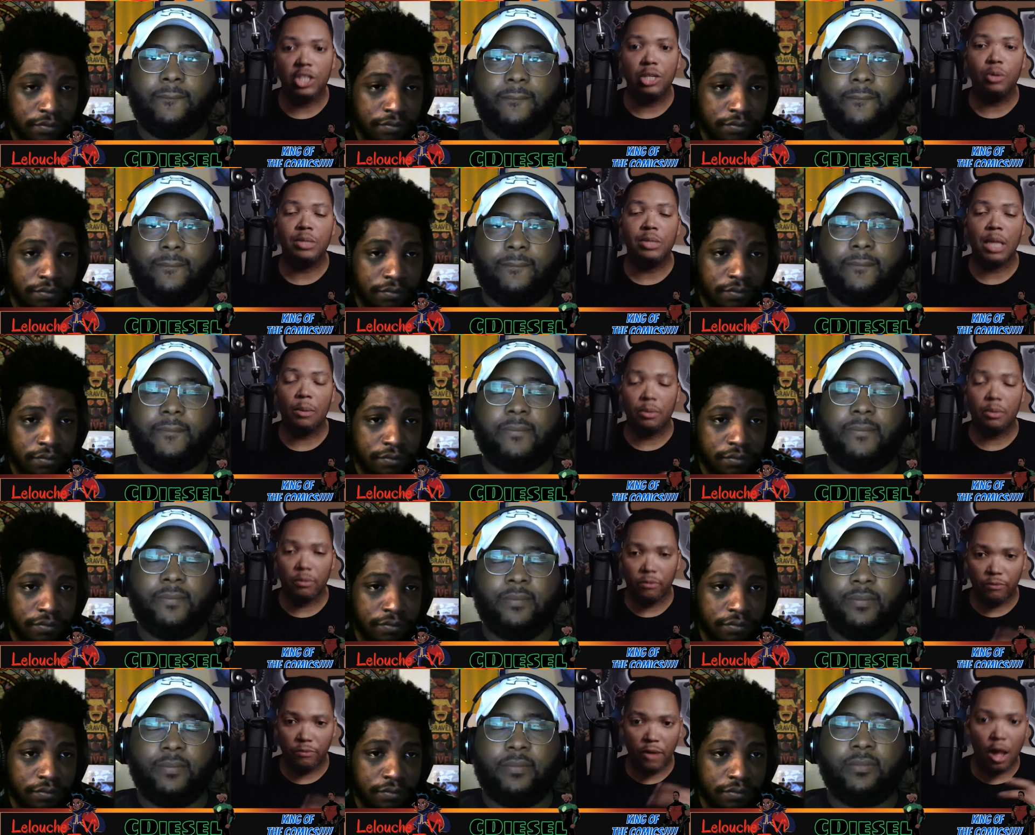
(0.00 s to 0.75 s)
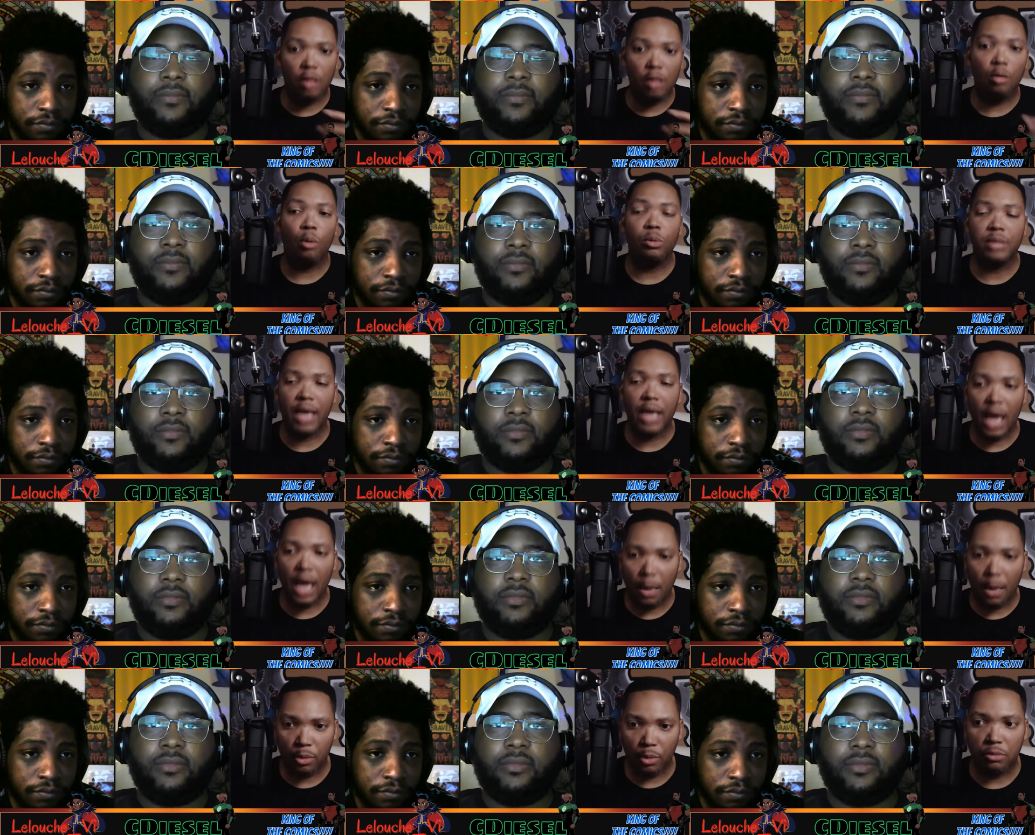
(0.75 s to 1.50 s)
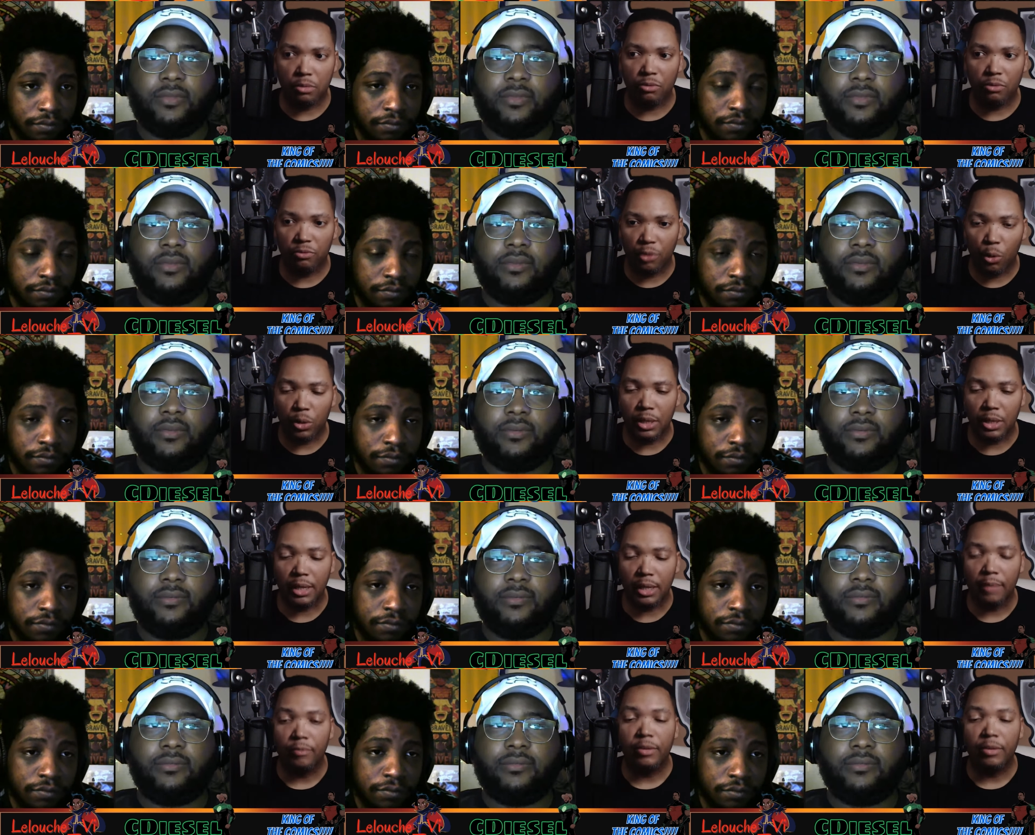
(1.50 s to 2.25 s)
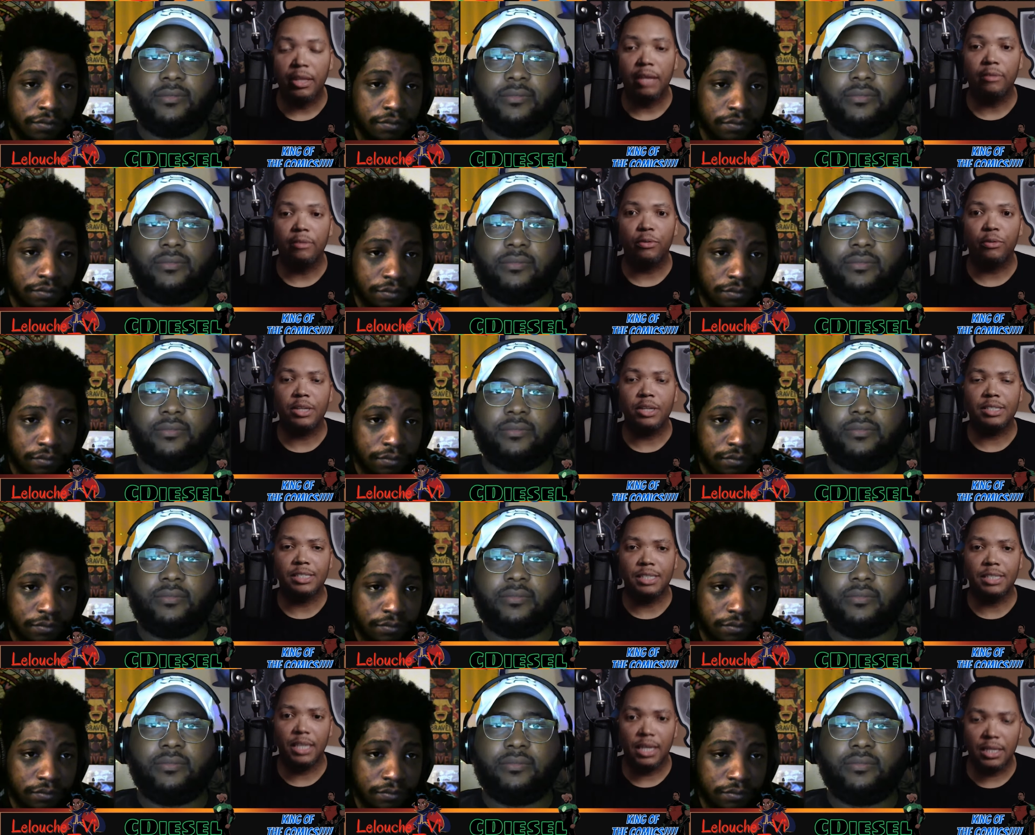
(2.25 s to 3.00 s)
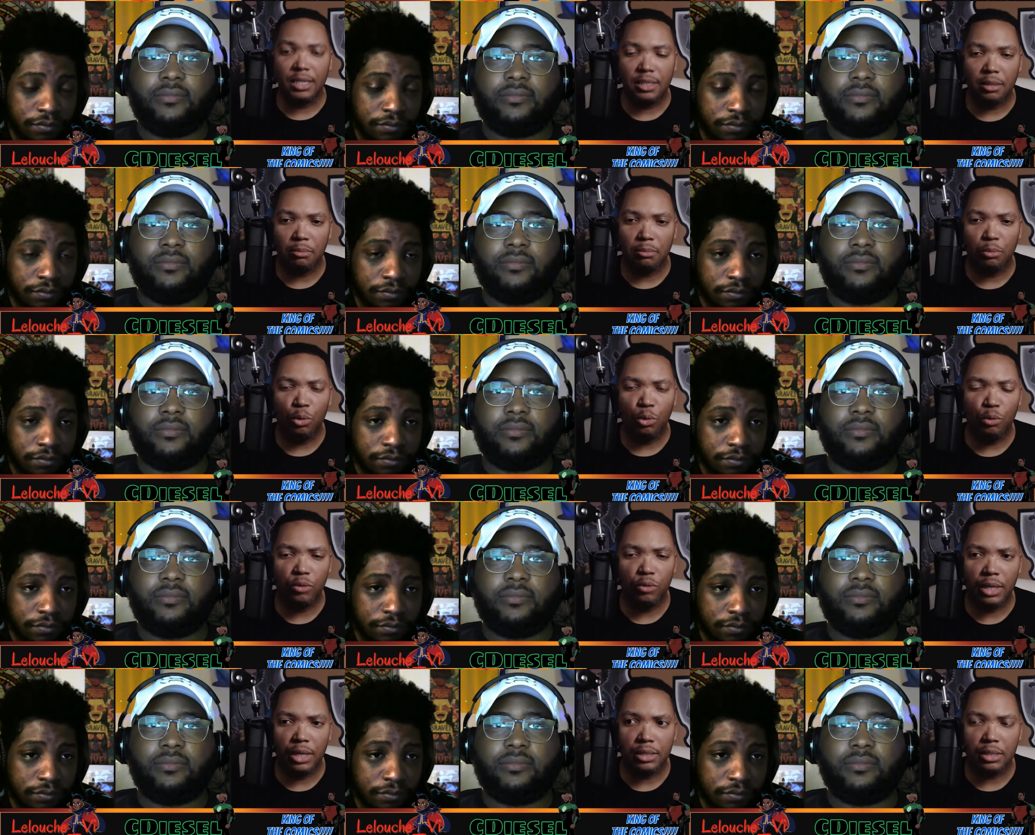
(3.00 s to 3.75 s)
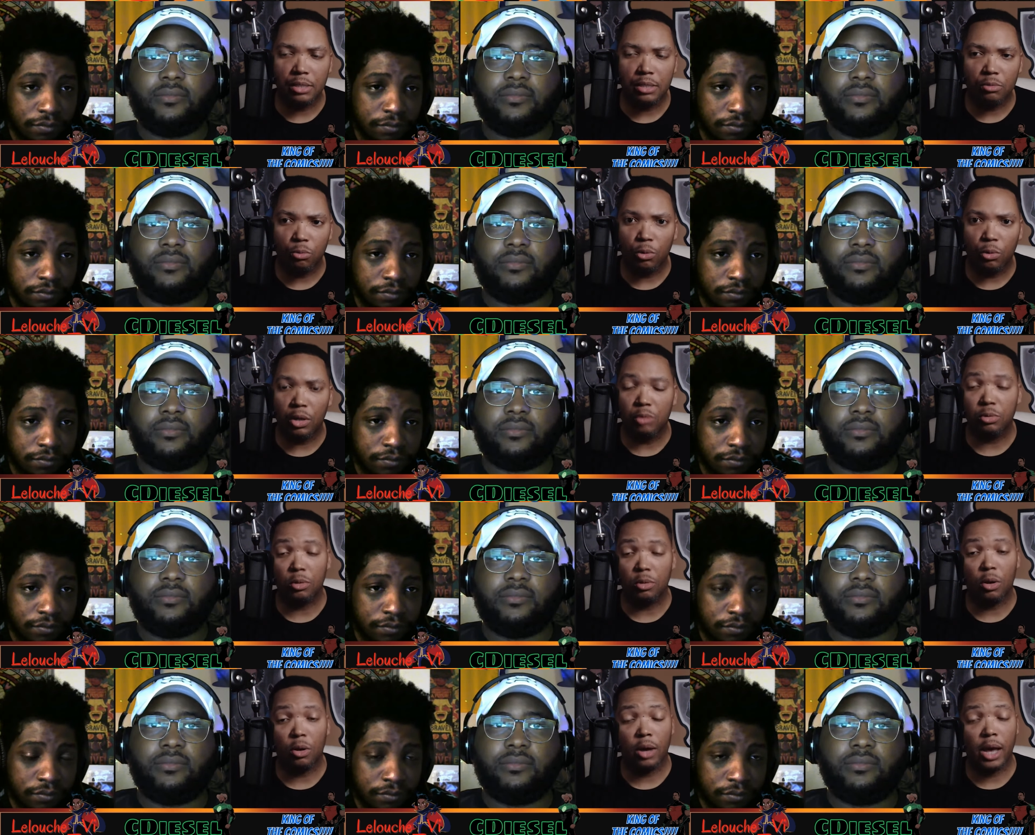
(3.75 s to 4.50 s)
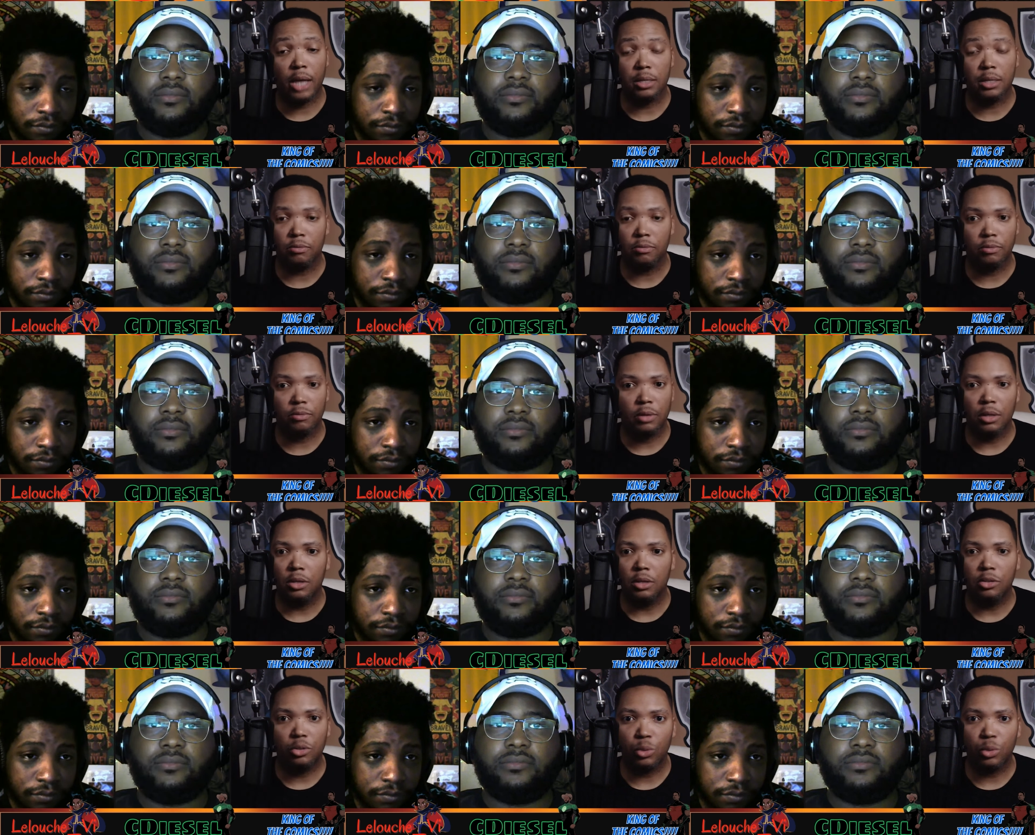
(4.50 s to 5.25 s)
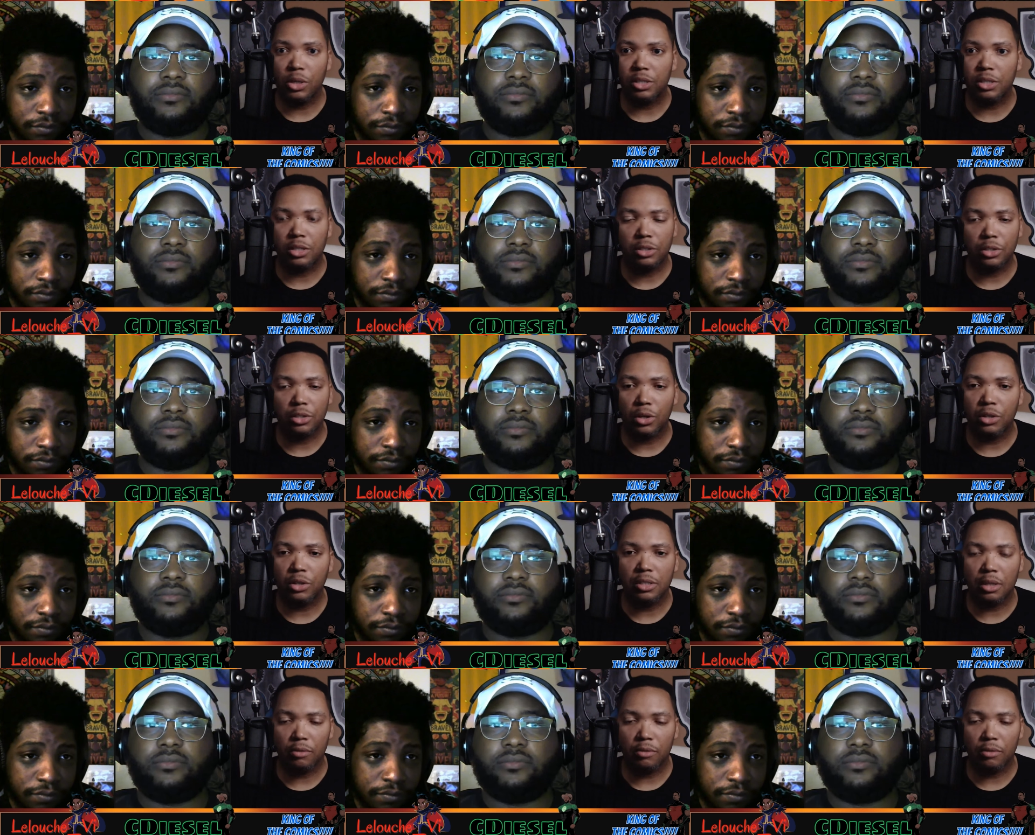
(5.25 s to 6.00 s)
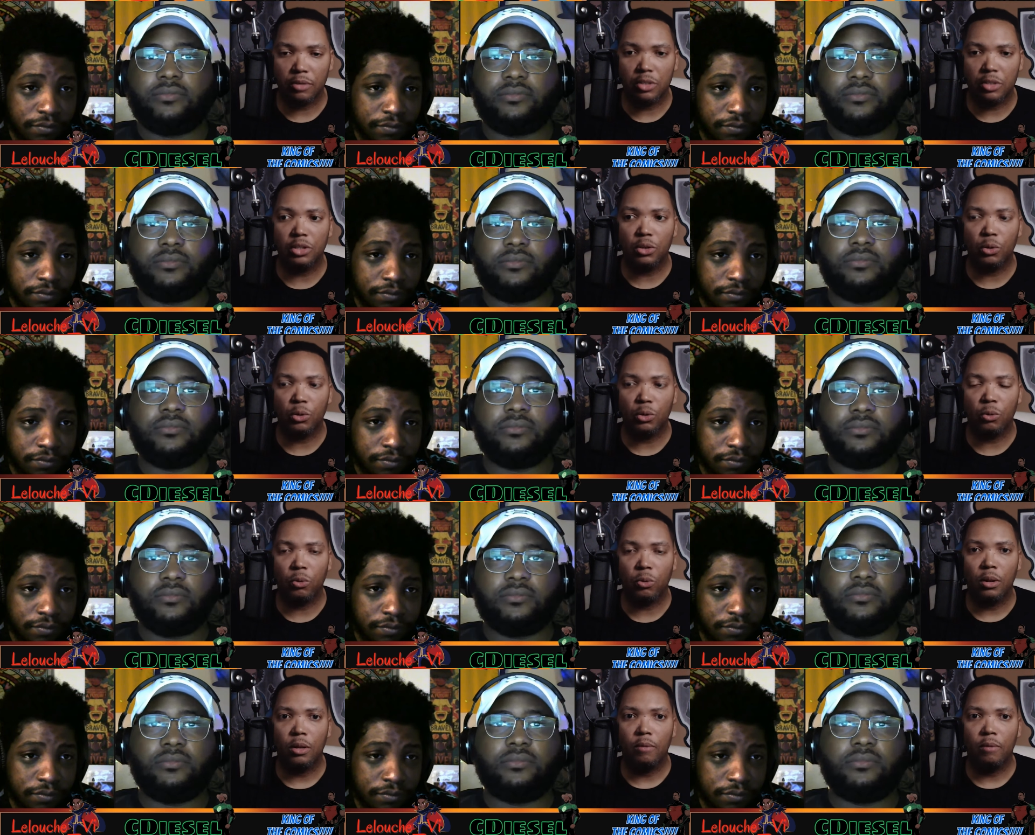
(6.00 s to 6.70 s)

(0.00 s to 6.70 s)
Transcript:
Speaker 1: she was able to follow what was happening, what was unfolding for as dense a movie as this was, with all kinds of twists and turns and stuff, it's still